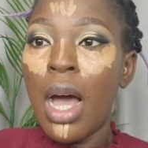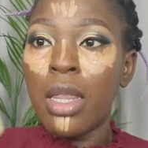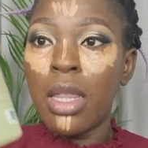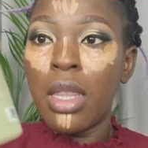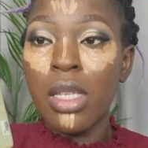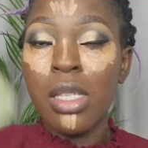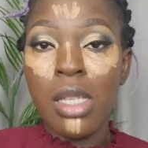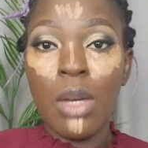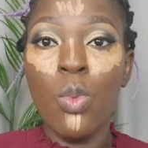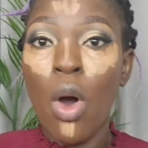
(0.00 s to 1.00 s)
And
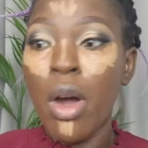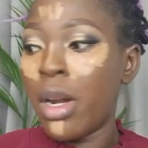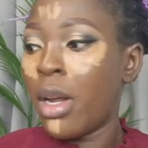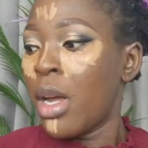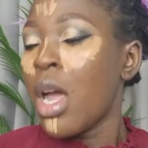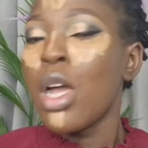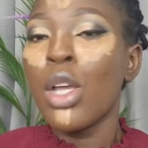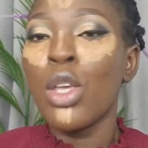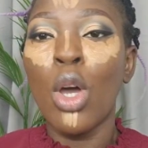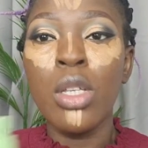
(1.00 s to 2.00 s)
this one,
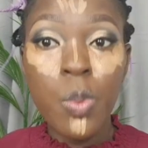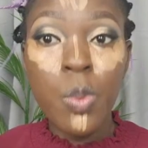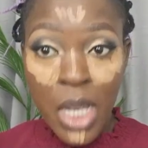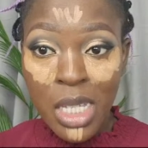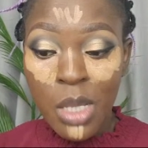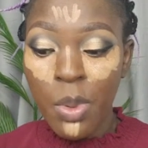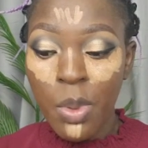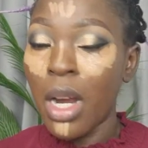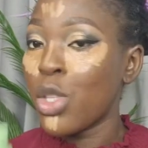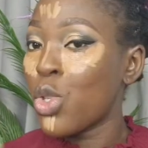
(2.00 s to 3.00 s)
your setting
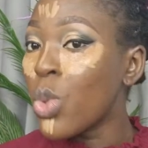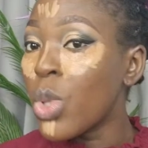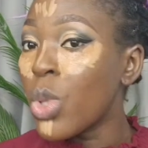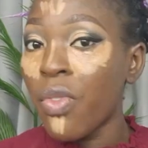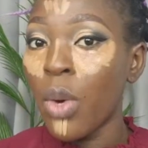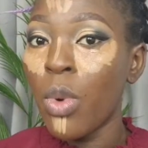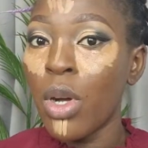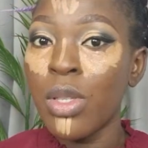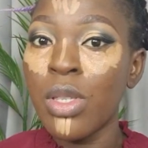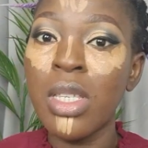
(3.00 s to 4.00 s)
spray, there are two different
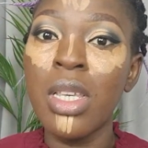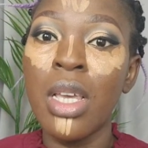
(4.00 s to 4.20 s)
ones.